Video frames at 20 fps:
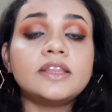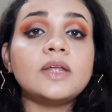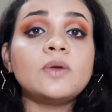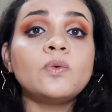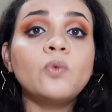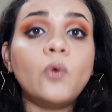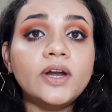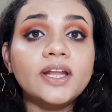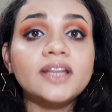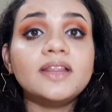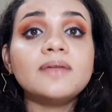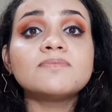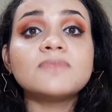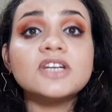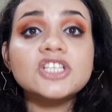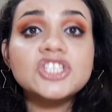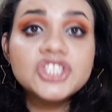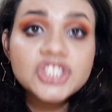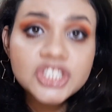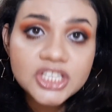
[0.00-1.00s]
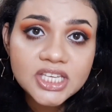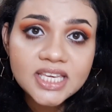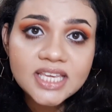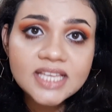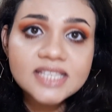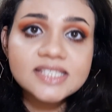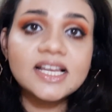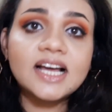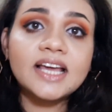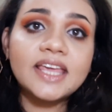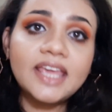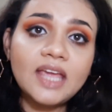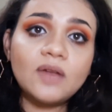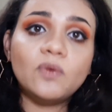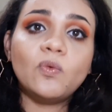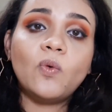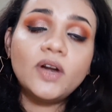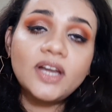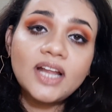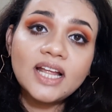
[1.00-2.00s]
then what are the machines
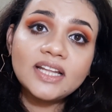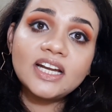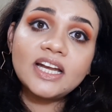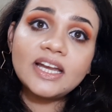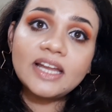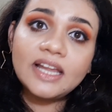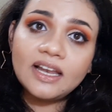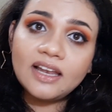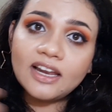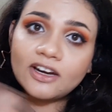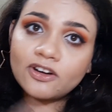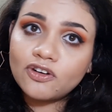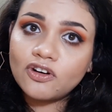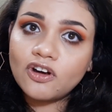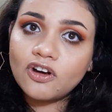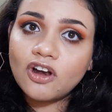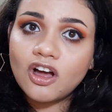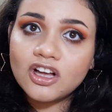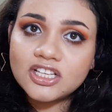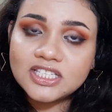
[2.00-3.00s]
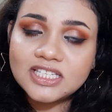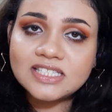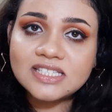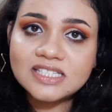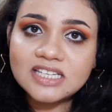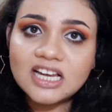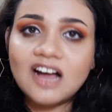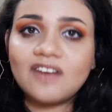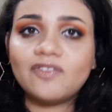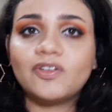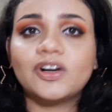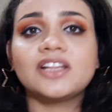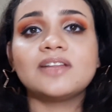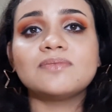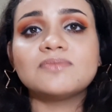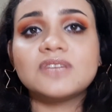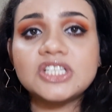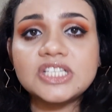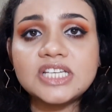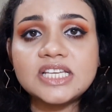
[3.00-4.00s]
again what are the electrology stuff what are the
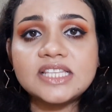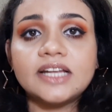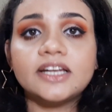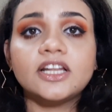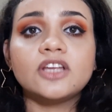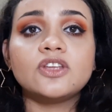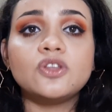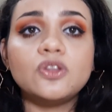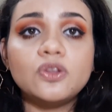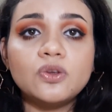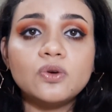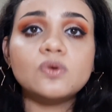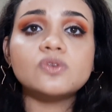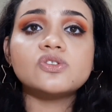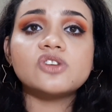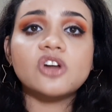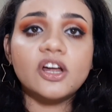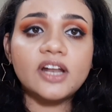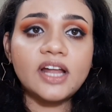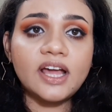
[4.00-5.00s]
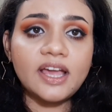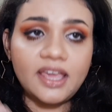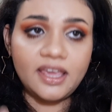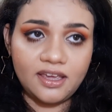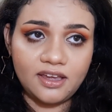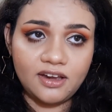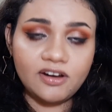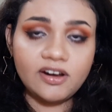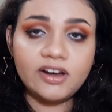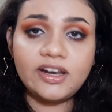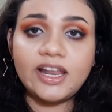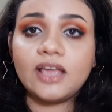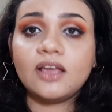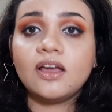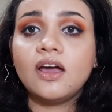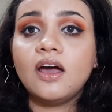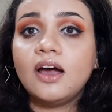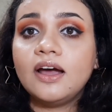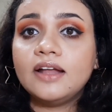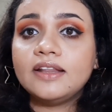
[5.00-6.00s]
machines that are used on our hair like
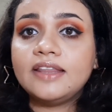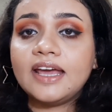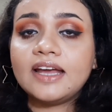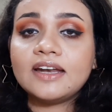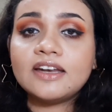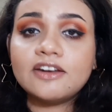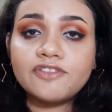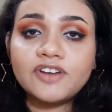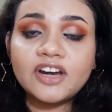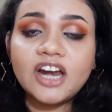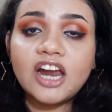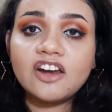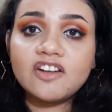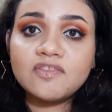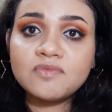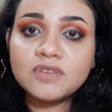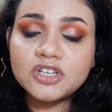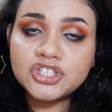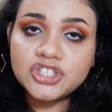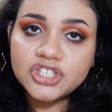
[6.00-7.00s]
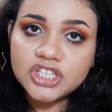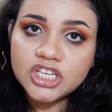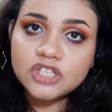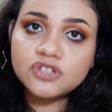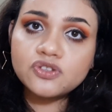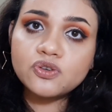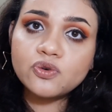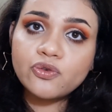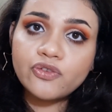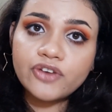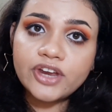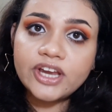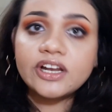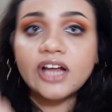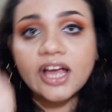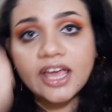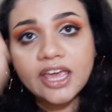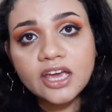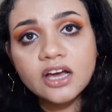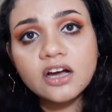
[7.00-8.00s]
there are different kind of machines to treat
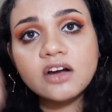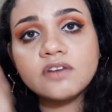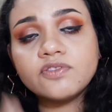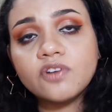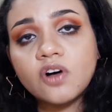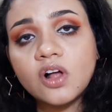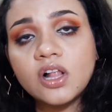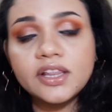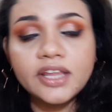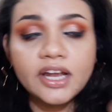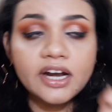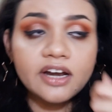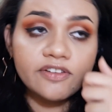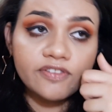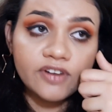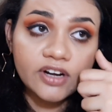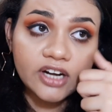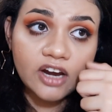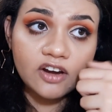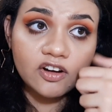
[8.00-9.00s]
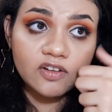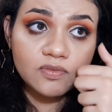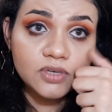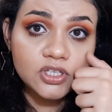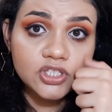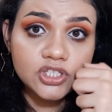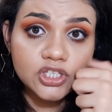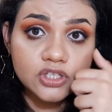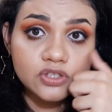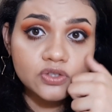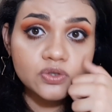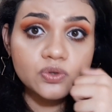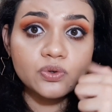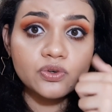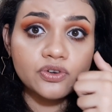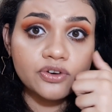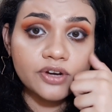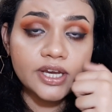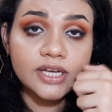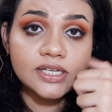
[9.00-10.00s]
our hair fall there are different kind of machines to
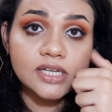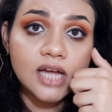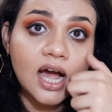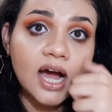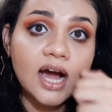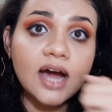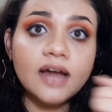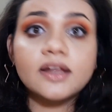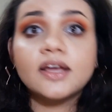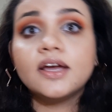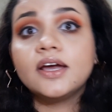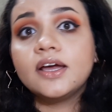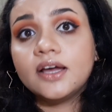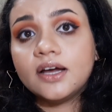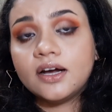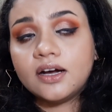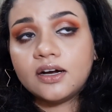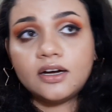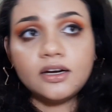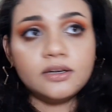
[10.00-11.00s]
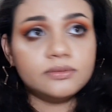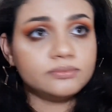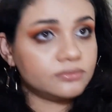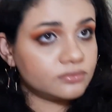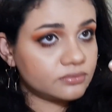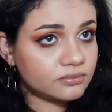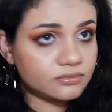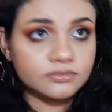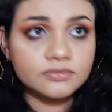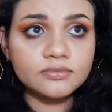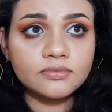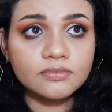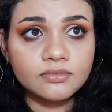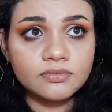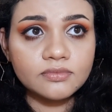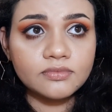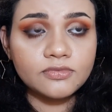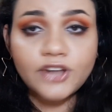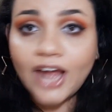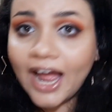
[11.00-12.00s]
treat our uh,
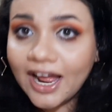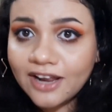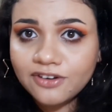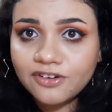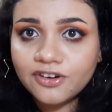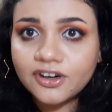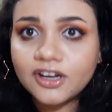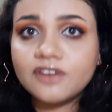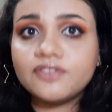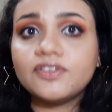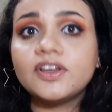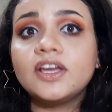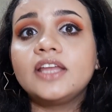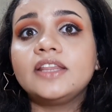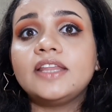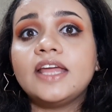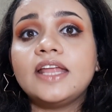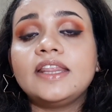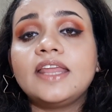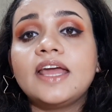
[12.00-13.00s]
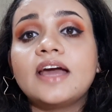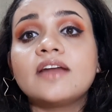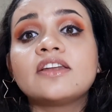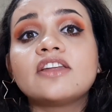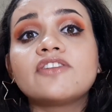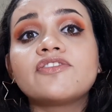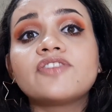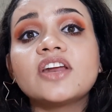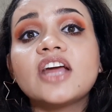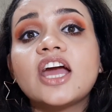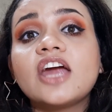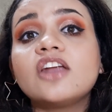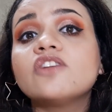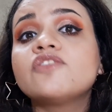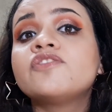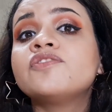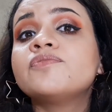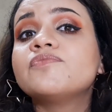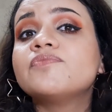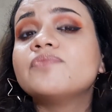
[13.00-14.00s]
dandruff then there are different kind
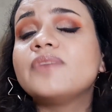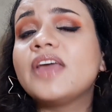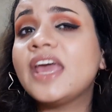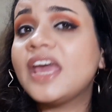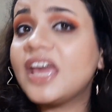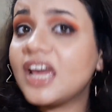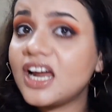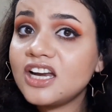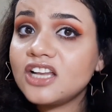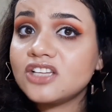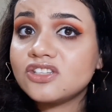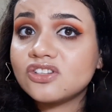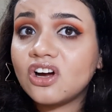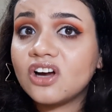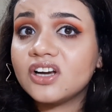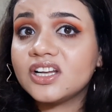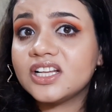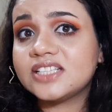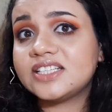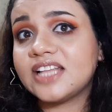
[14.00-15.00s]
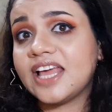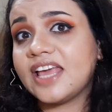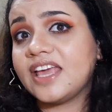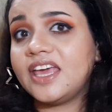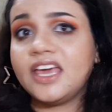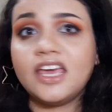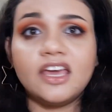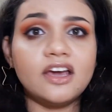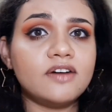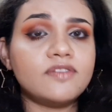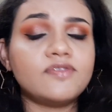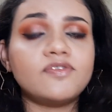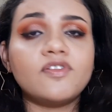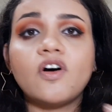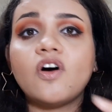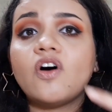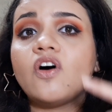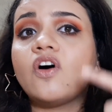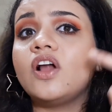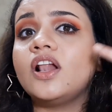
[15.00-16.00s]
of hair disorders like hair
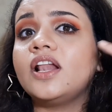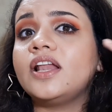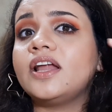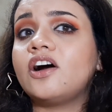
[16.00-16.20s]
fall